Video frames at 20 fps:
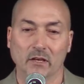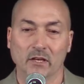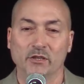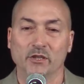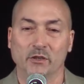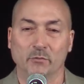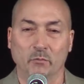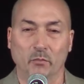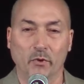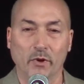to
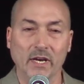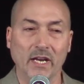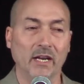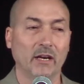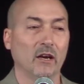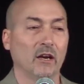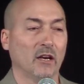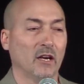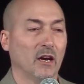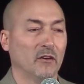
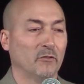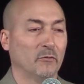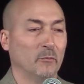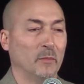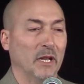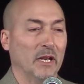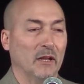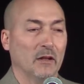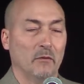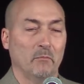bring
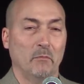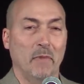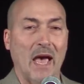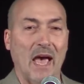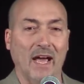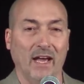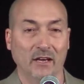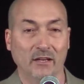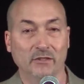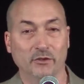government
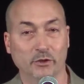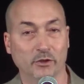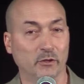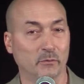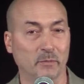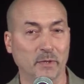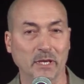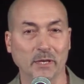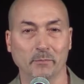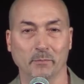back to the
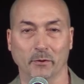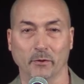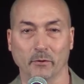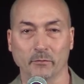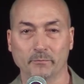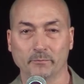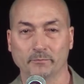people.